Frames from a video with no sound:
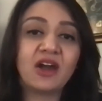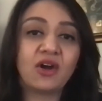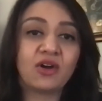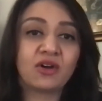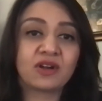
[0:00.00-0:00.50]

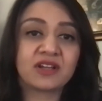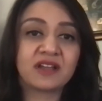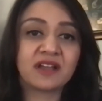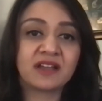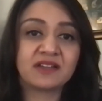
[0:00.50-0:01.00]

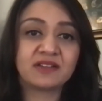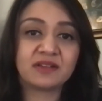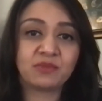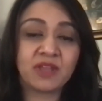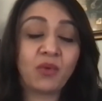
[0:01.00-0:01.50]

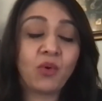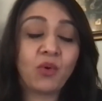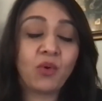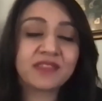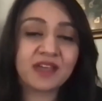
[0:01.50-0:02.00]

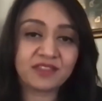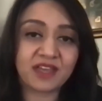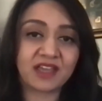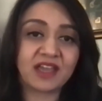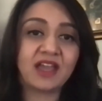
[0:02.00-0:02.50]
want
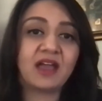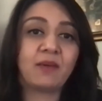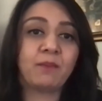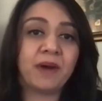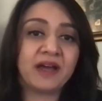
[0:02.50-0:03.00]
nothing
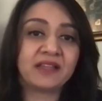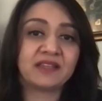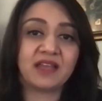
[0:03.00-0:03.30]
but